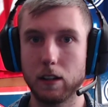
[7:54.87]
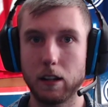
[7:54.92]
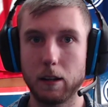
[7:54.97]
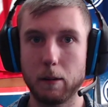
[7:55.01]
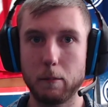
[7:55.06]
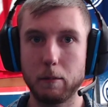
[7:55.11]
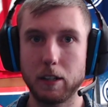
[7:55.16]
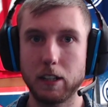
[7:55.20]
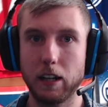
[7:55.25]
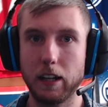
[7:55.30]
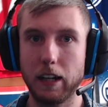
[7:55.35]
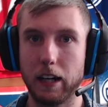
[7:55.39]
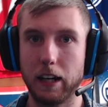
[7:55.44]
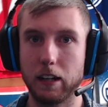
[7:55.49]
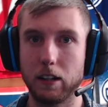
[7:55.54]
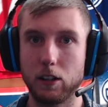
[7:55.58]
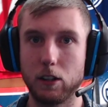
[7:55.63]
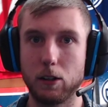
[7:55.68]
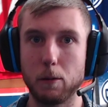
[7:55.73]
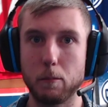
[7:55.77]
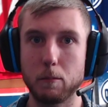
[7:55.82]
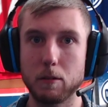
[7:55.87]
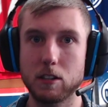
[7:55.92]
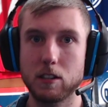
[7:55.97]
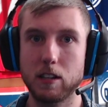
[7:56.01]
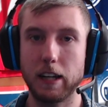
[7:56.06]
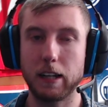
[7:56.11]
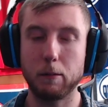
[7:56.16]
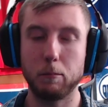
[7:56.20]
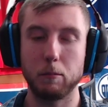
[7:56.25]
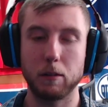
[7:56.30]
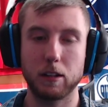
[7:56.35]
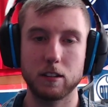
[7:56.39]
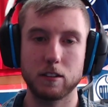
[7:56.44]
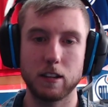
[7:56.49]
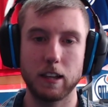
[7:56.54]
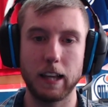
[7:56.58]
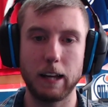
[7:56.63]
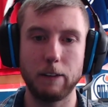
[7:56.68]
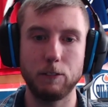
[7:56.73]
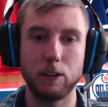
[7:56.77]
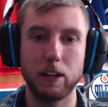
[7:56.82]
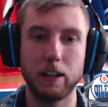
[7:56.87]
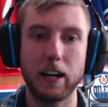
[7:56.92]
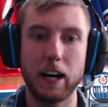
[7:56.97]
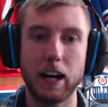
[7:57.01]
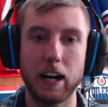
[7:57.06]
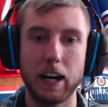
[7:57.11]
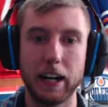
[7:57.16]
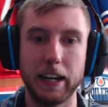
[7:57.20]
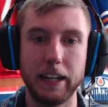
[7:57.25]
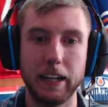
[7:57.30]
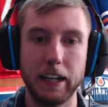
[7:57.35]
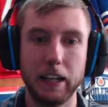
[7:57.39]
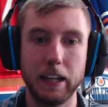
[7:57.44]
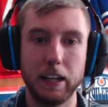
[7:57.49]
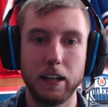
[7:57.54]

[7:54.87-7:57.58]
let me tell you, you're mistaken, because 11-9,